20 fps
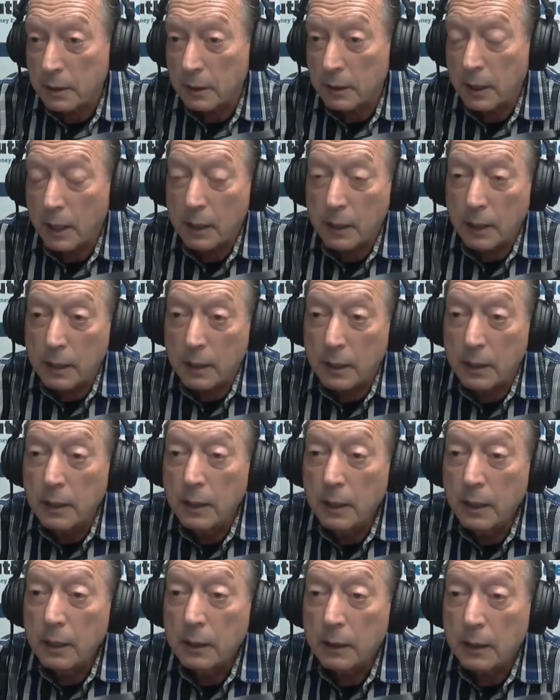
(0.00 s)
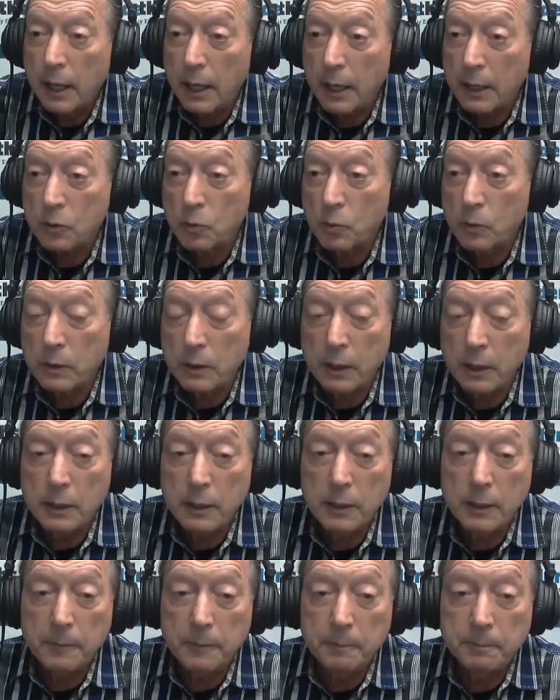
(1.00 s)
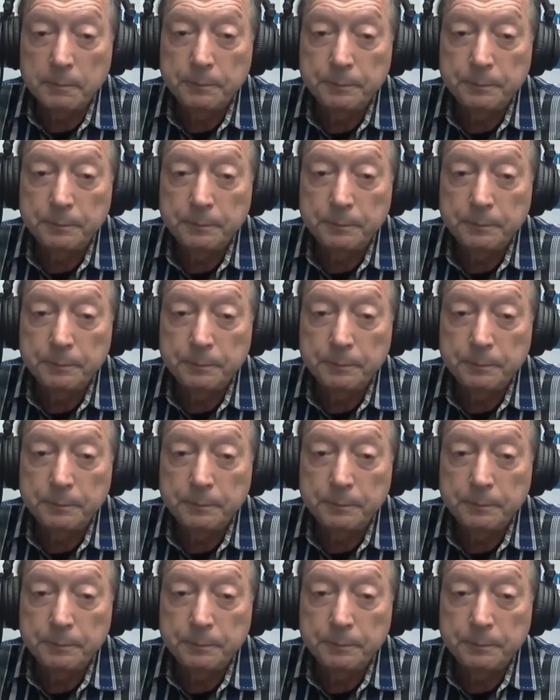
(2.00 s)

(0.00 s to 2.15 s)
to get any cash when they need it.